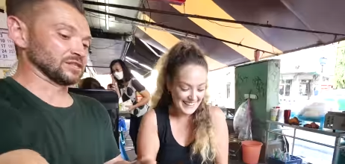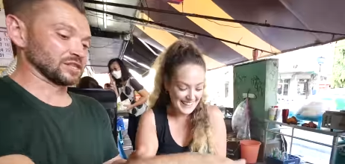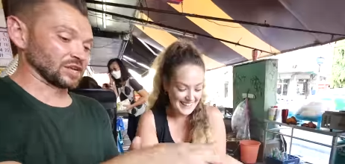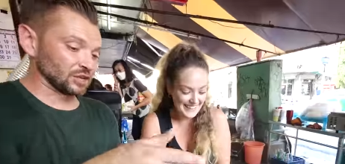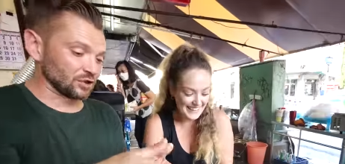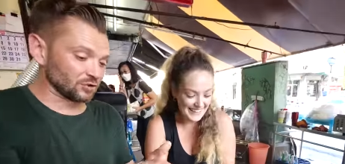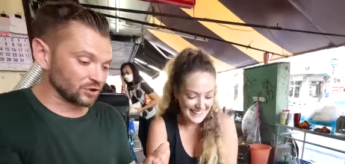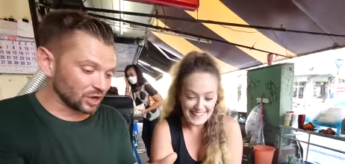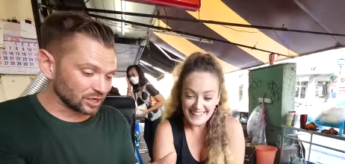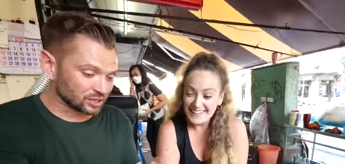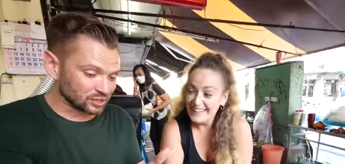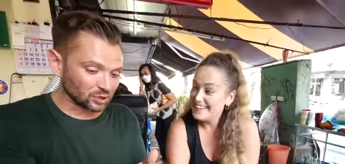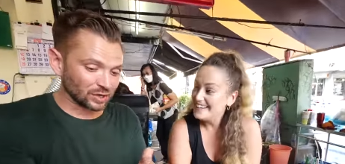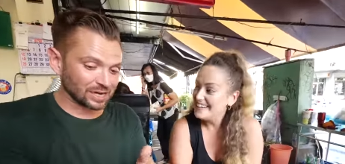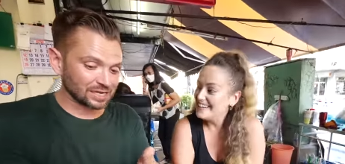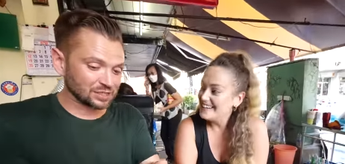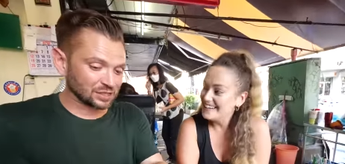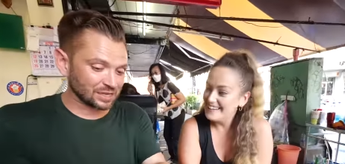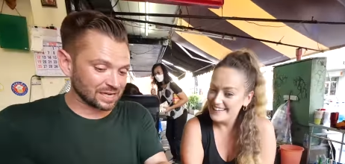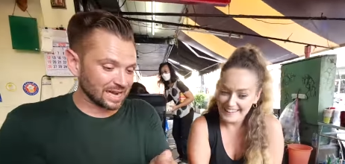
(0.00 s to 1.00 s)
Speaker 1: So you've got a
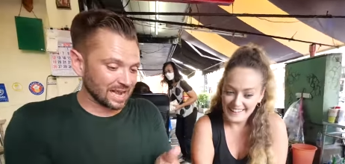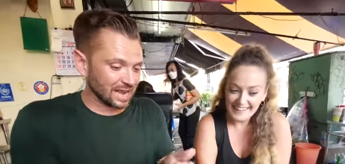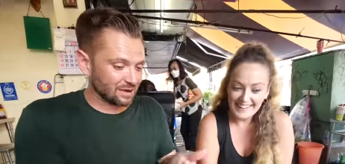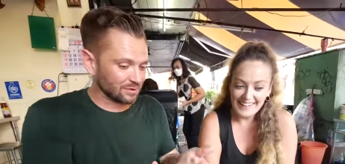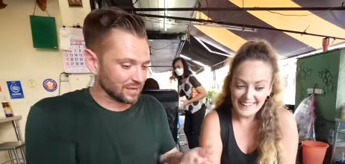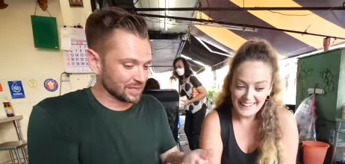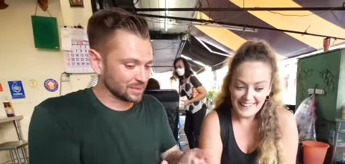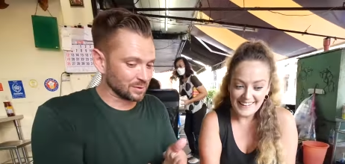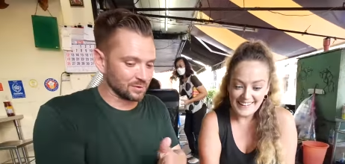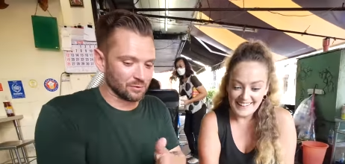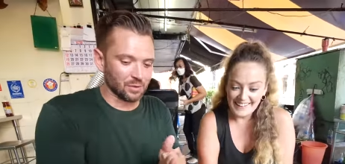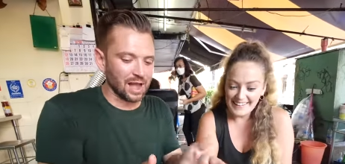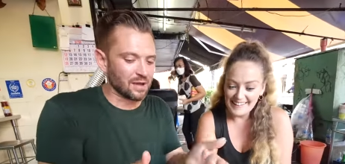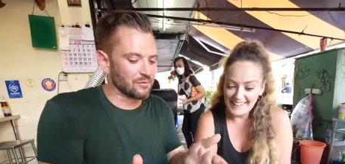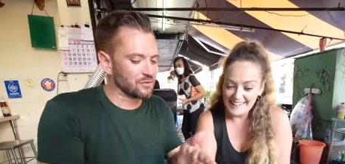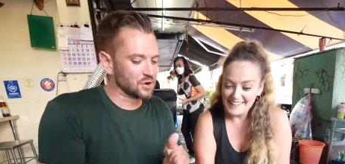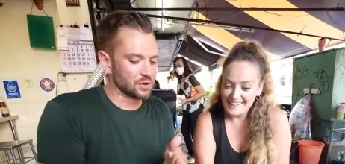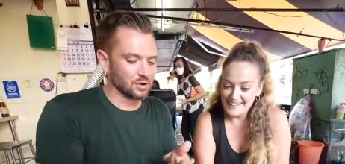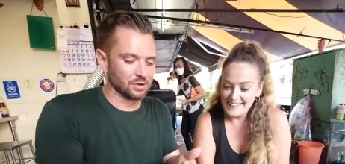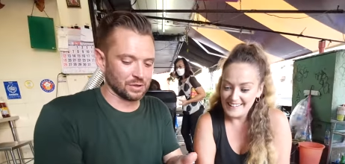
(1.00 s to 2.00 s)
choice. You can have this with
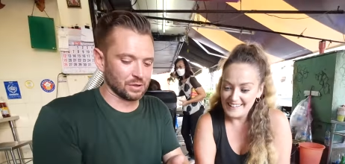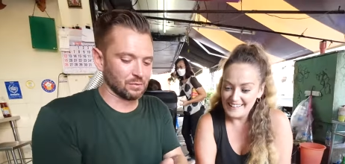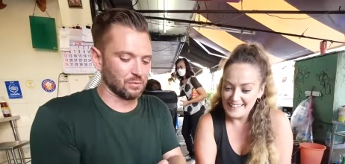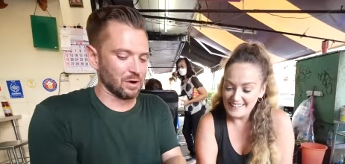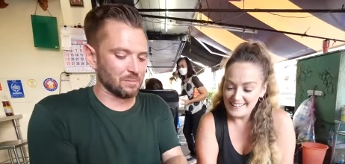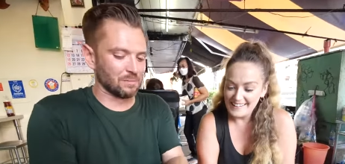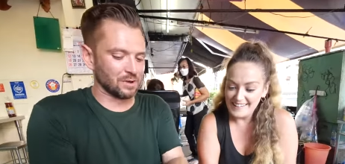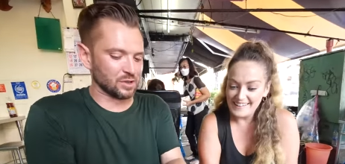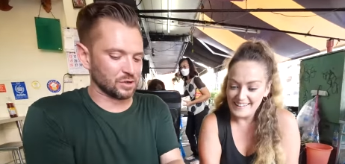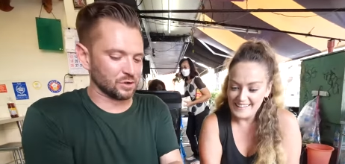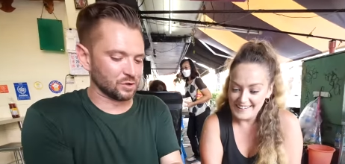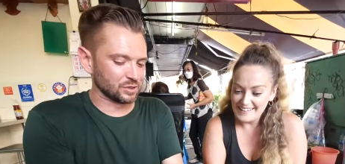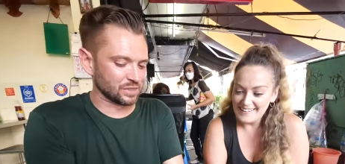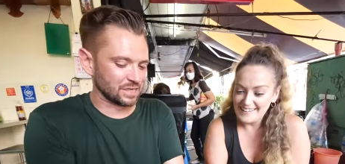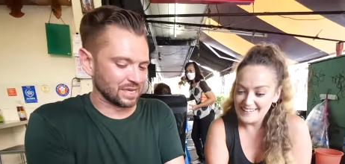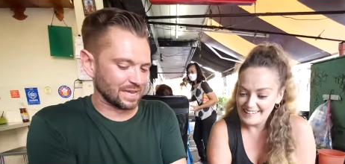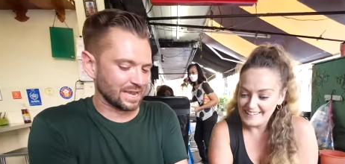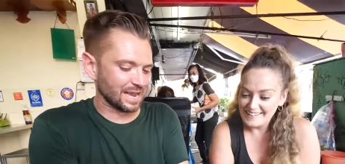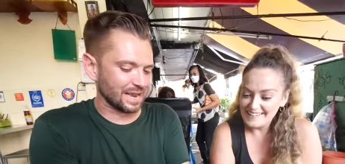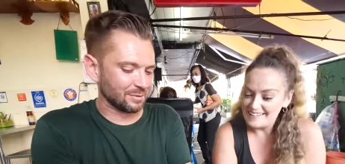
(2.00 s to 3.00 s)
whatever noodle you want, but you
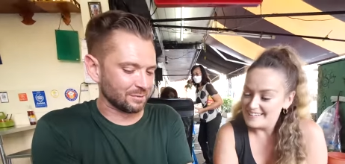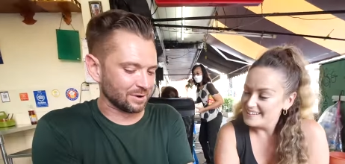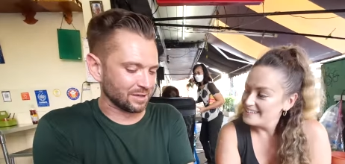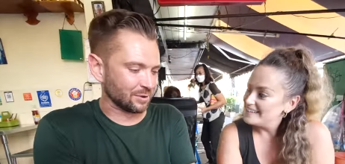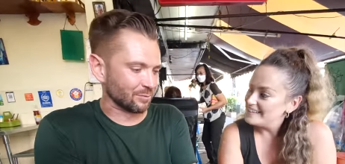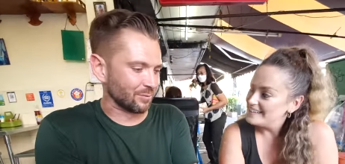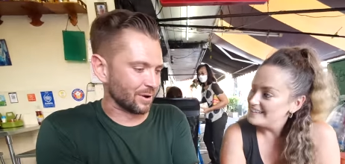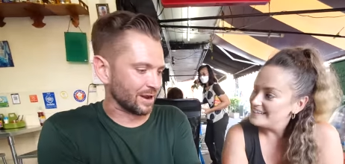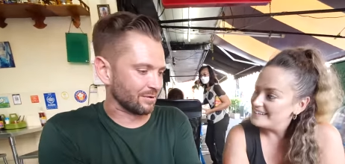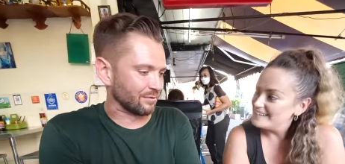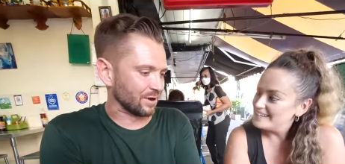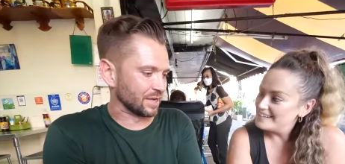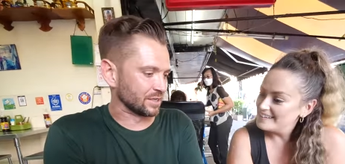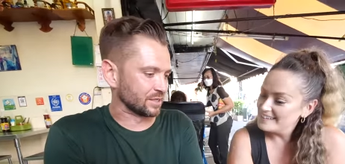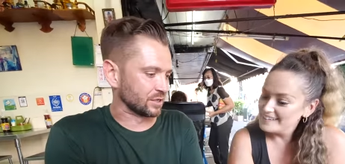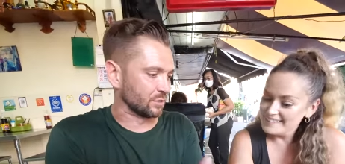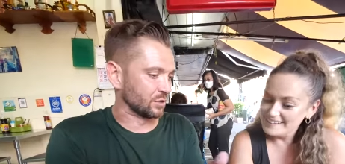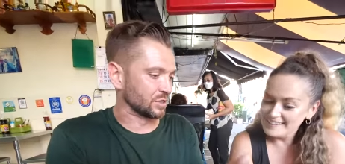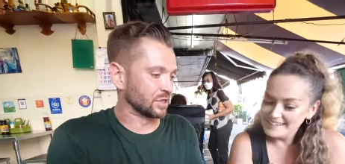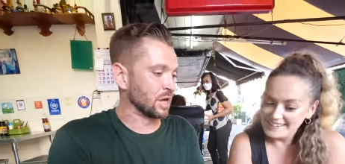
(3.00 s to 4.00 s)
usually get it with the white rice
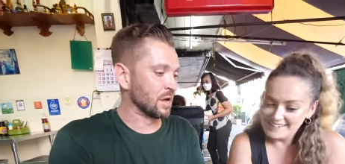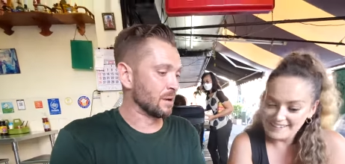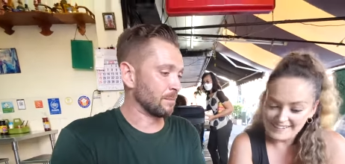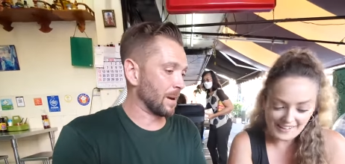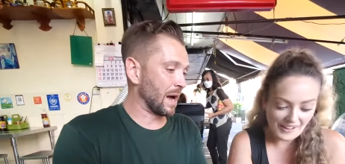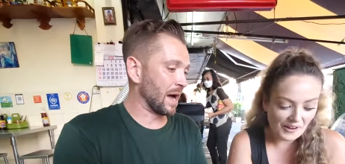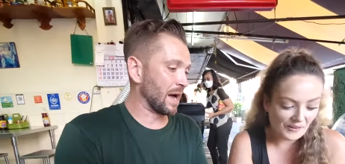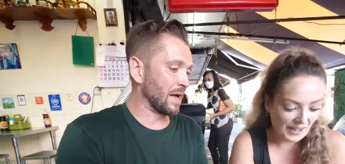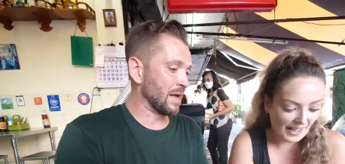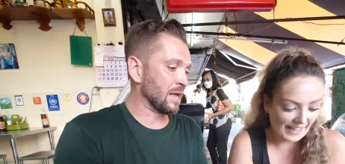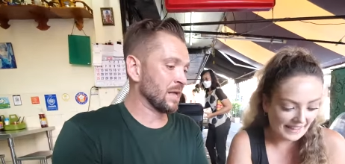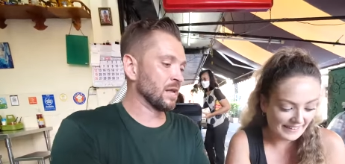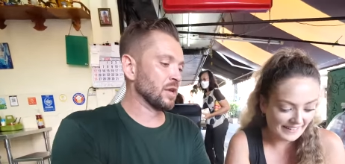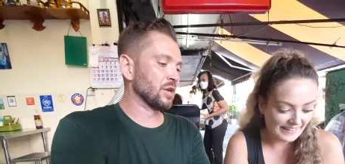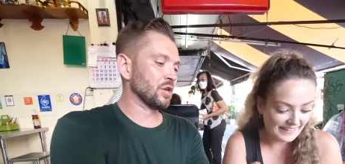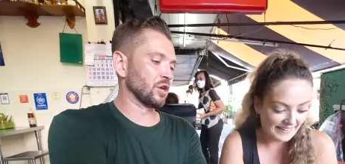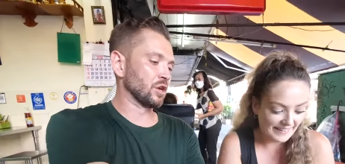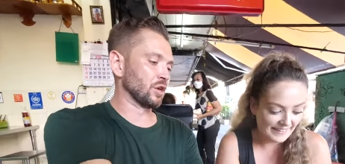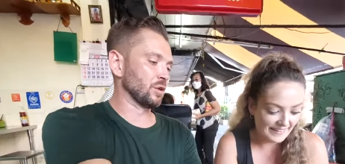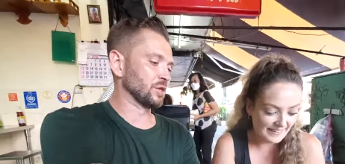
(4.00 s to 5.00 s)
noodles. But okay.
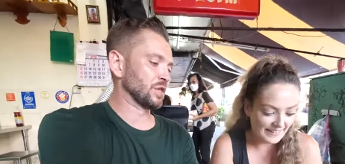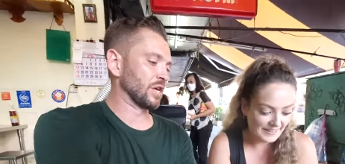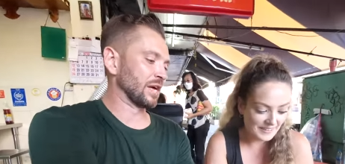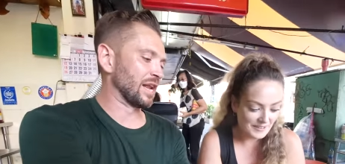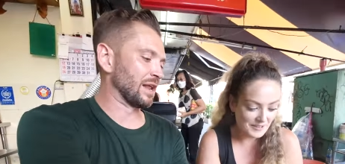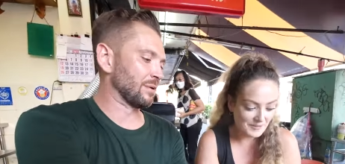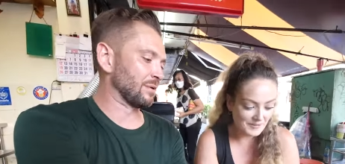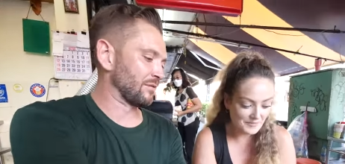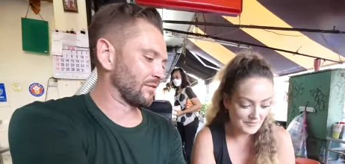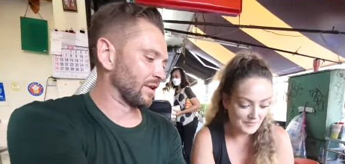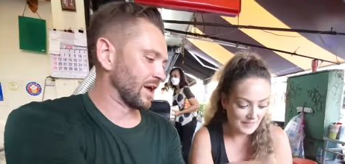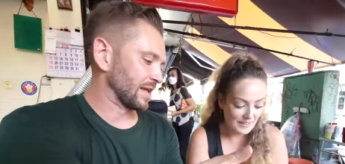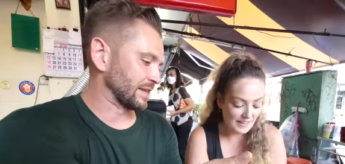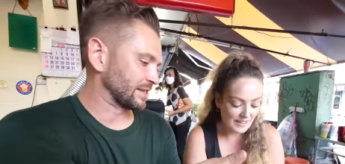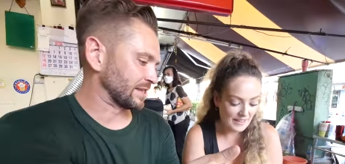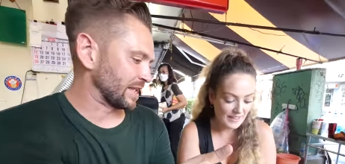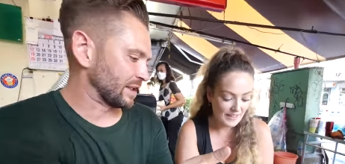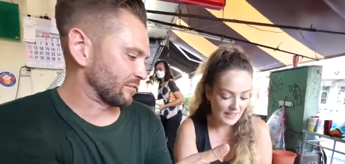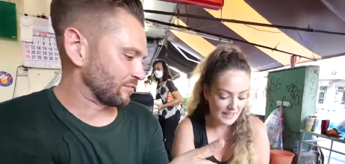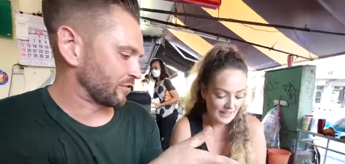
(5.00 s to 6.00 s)
you can also get it with like
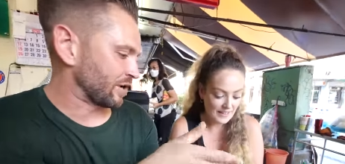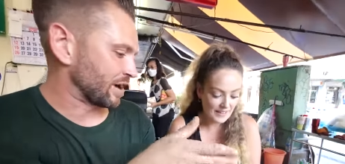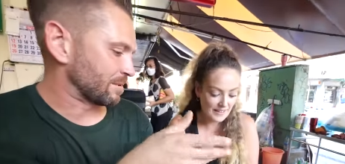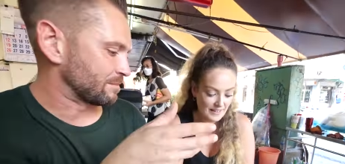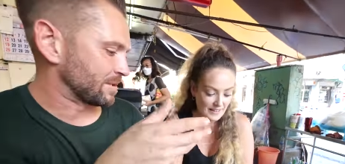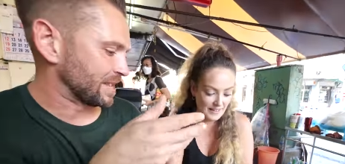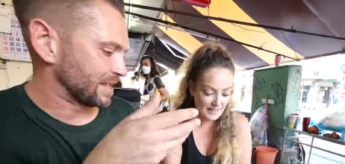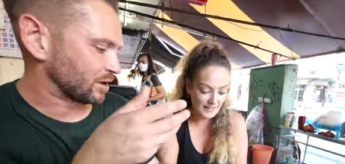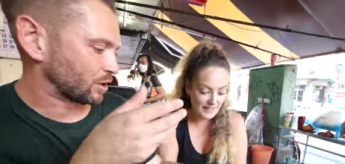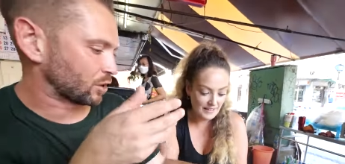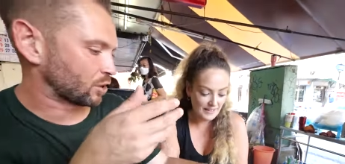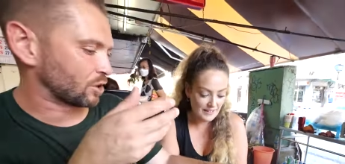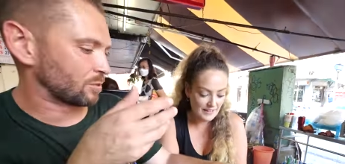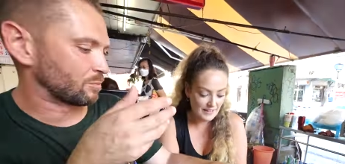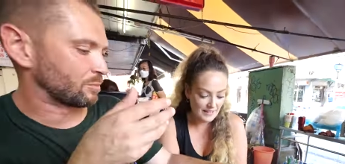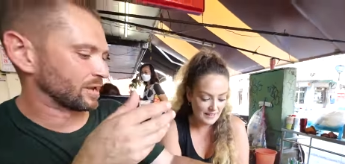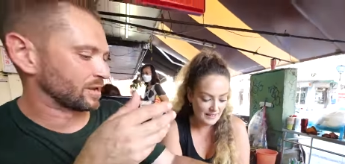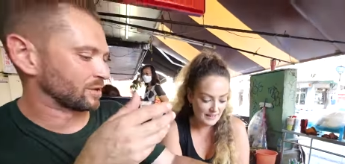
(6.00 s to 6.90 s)
deep fried meat crab, we